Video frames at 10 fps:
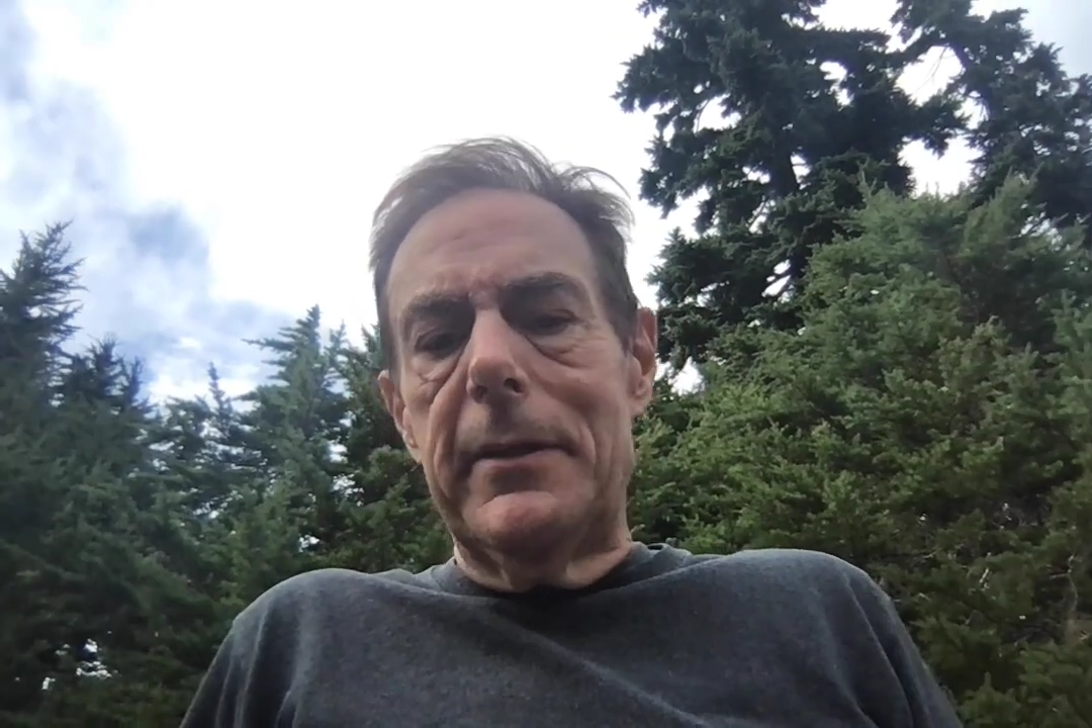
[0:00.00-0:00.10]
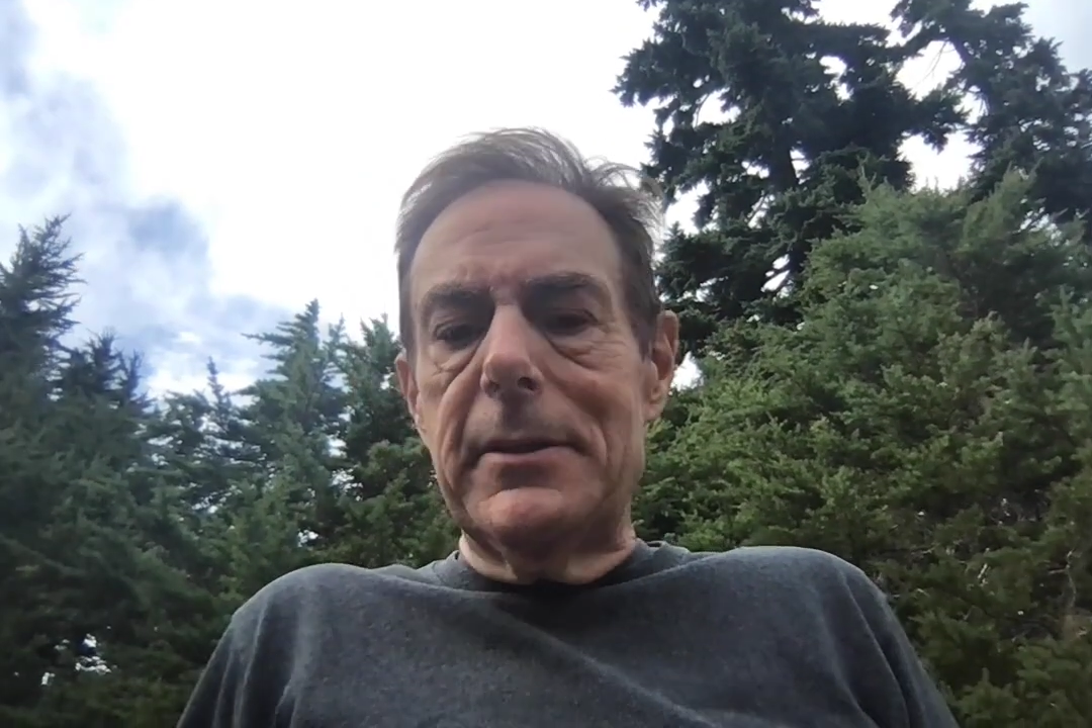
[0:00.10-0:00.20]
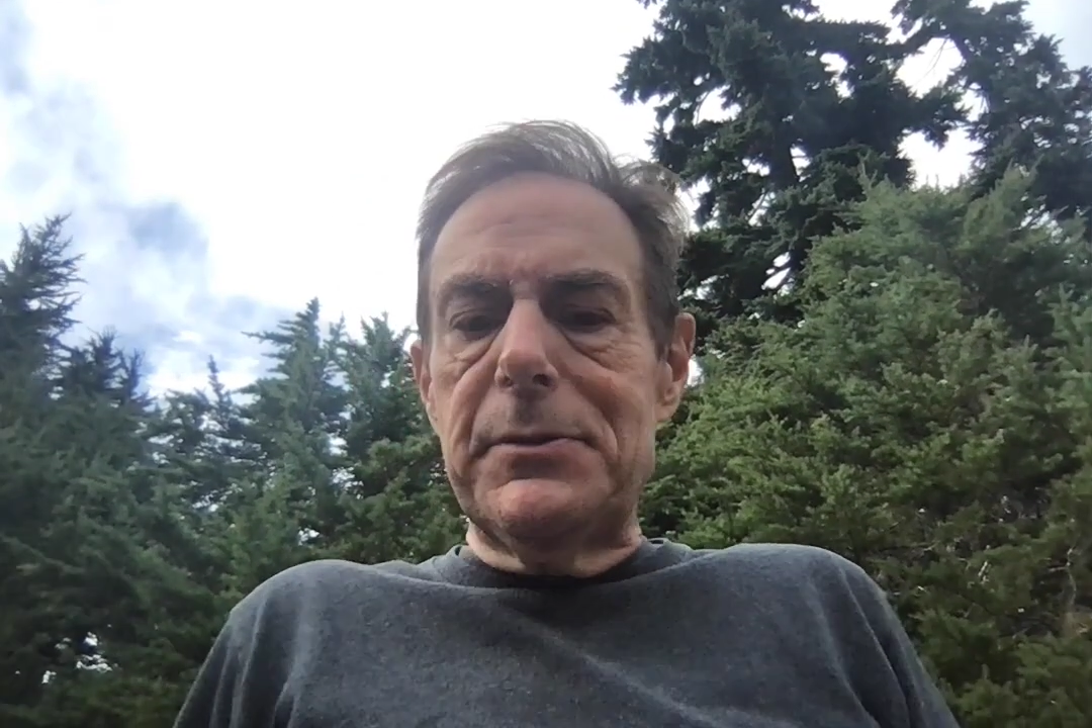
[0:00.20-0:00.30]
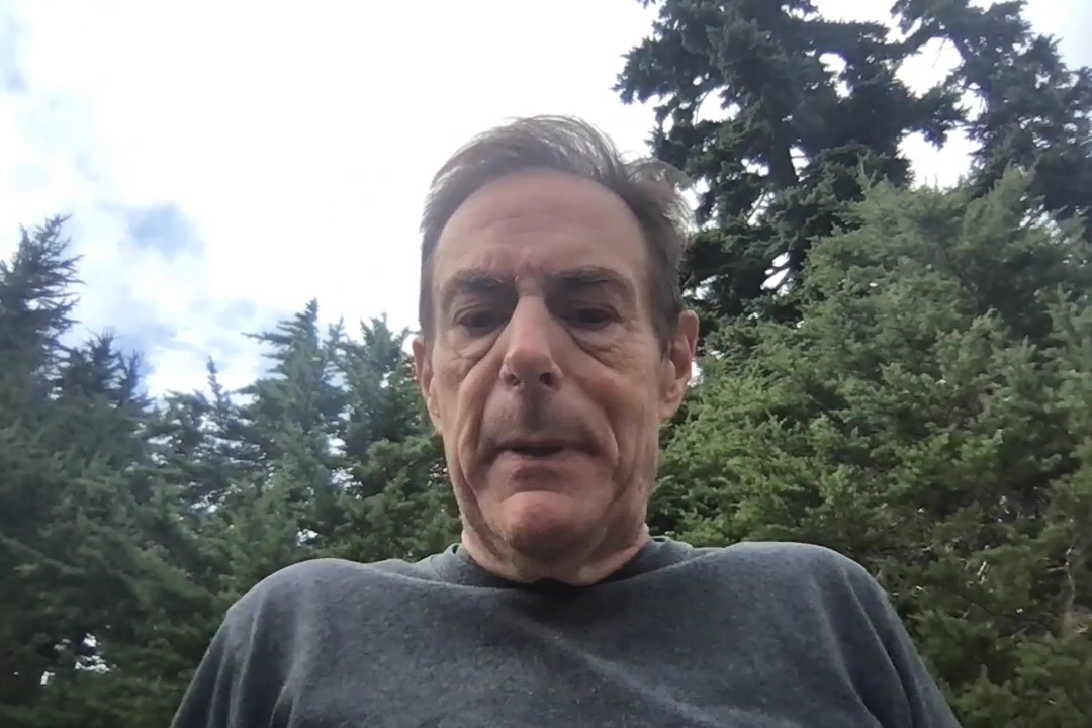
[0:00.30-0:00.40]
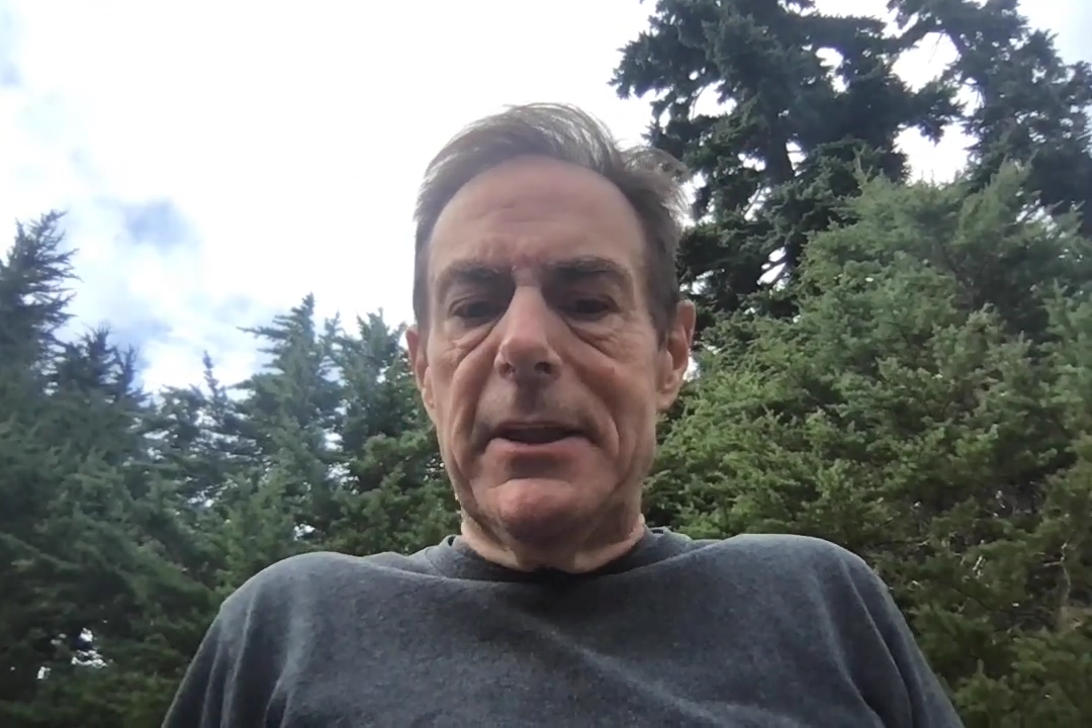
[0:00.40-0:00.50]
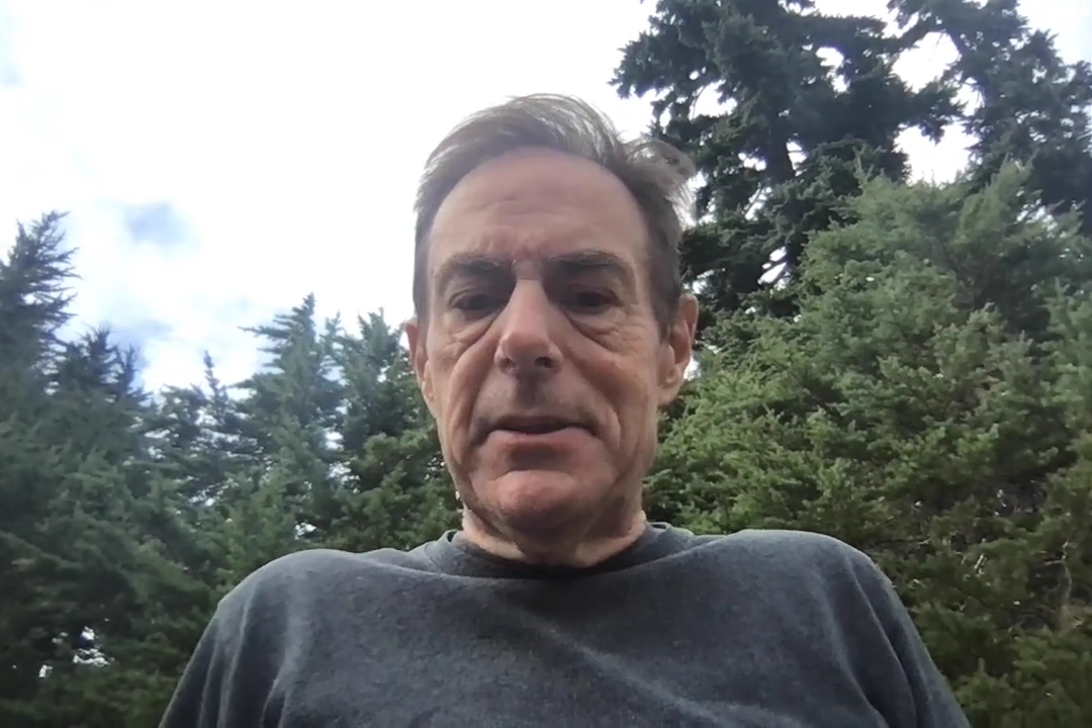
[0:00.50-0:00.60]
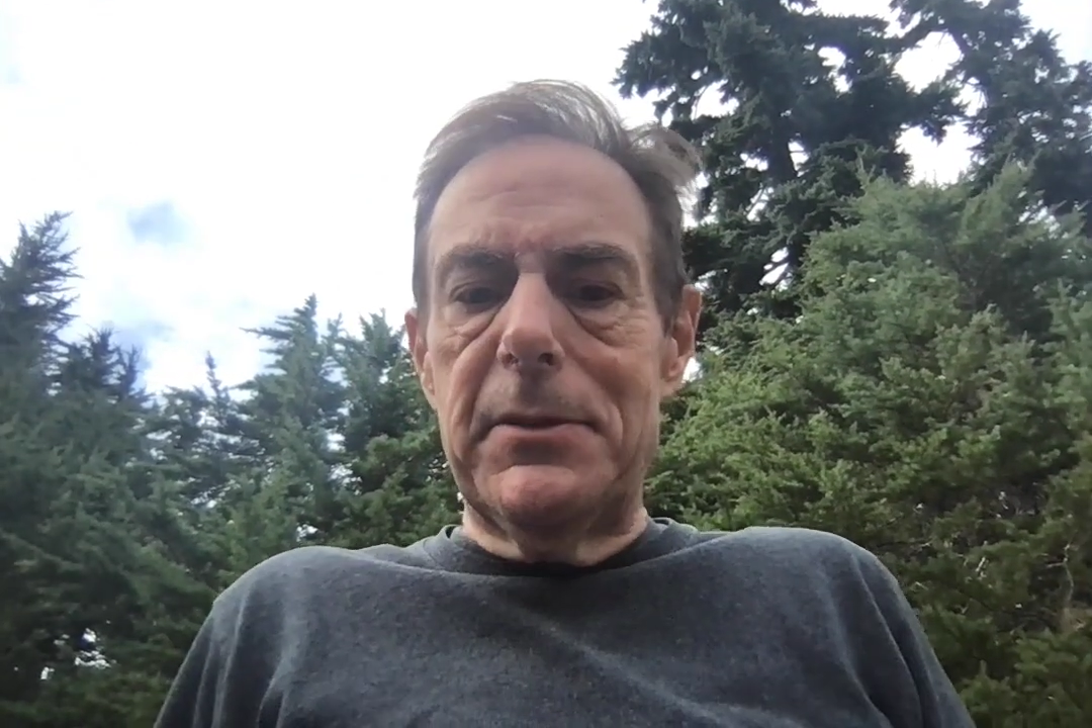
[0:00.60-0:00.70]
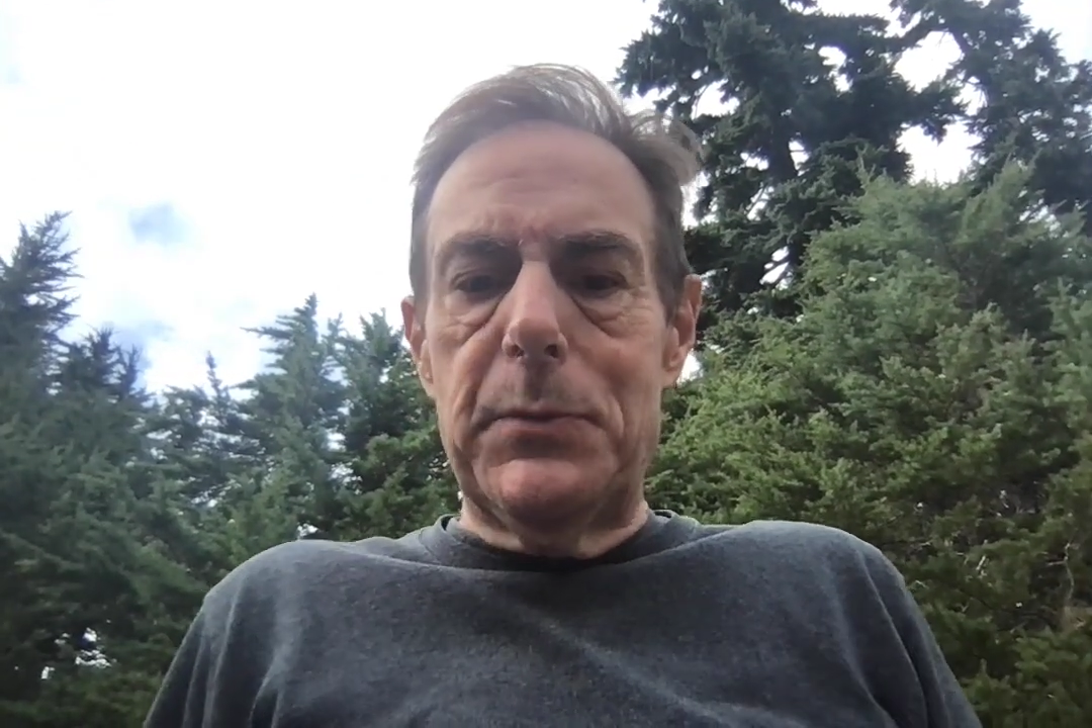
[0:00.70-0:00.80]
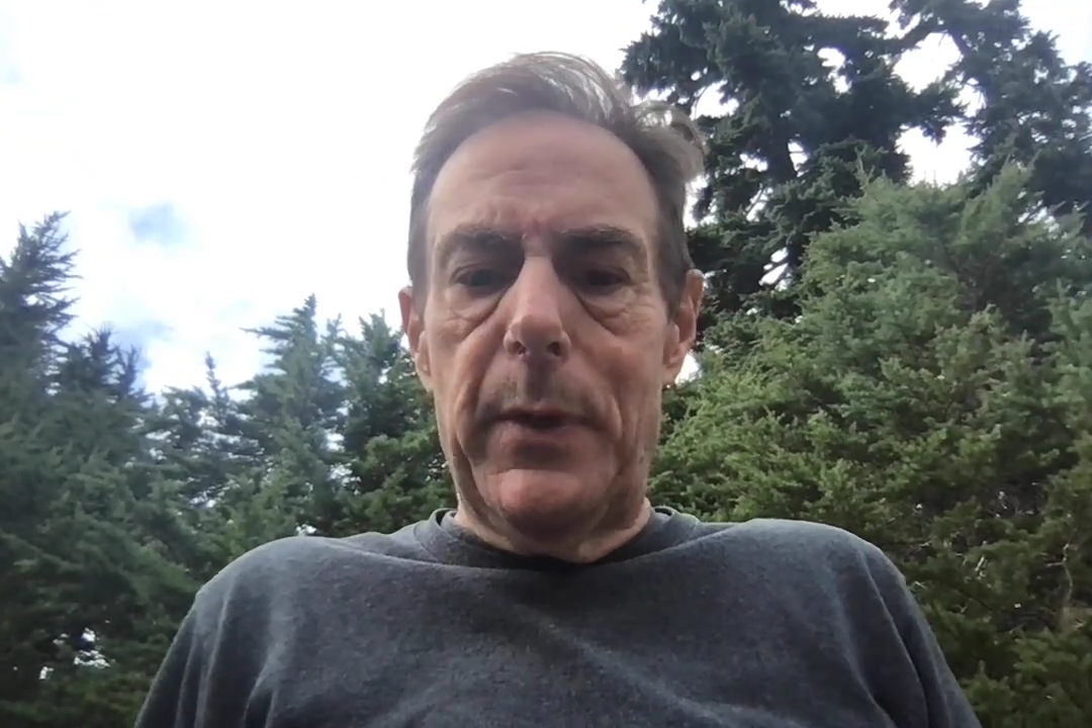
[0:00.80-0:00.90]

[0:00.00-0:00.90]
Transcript: this message